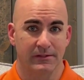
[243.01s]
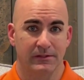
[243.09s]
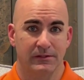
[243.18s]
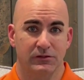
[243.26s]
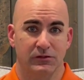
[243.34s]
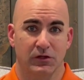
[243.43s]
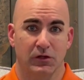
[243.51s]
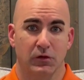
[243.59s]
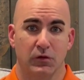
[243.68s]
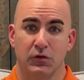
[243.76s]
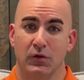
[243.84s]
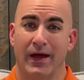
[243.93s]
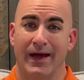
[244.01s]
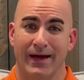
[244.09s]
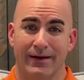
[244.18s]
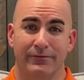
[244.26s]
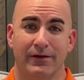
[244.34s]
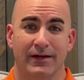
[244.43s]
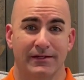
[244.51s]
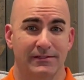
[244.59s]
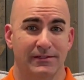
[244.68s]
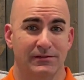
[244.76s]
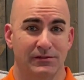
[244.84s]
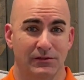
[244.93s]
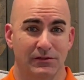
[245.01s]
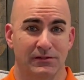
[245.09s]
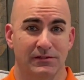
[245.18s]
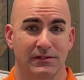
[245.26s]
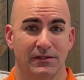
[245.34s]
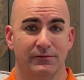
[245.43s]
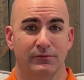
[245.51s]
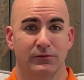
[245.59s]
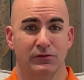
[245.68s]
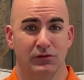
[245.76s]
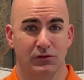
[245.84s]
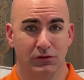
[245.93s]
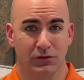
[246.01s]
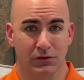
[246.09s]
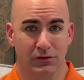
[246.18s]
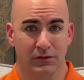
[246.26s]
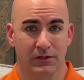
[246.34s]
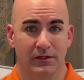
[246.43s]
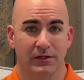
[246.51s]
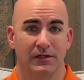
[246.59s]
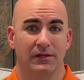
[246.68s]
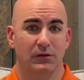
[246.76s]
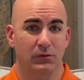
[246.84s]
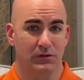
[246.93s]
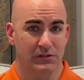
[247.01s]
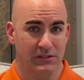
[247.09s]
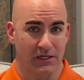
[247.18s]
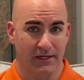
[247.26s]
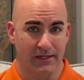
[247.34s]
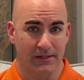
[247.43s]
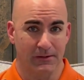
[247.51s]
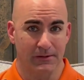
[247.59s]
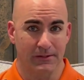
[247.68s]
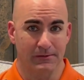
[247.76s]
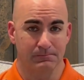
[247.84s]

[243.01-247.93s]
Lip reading: So you have access to the city for sure in the Woodstock area.